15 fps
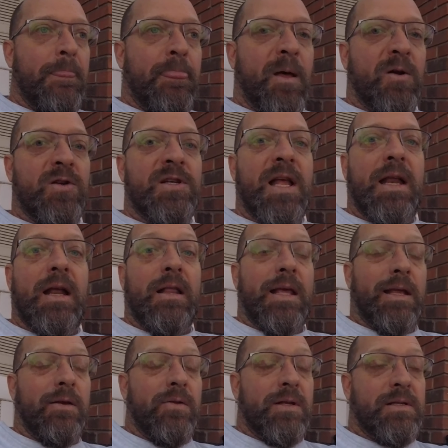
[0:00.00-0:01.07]
understand how they
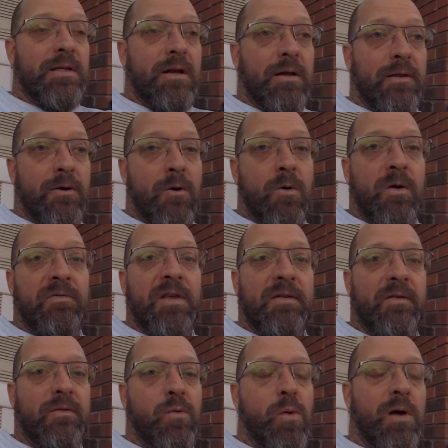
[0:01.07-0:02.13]
can do this on their own if they've
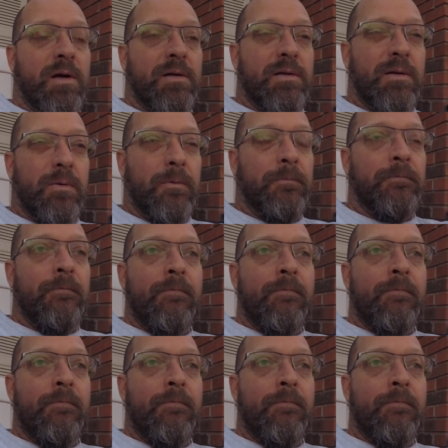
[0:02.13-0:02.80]
ever wanted to.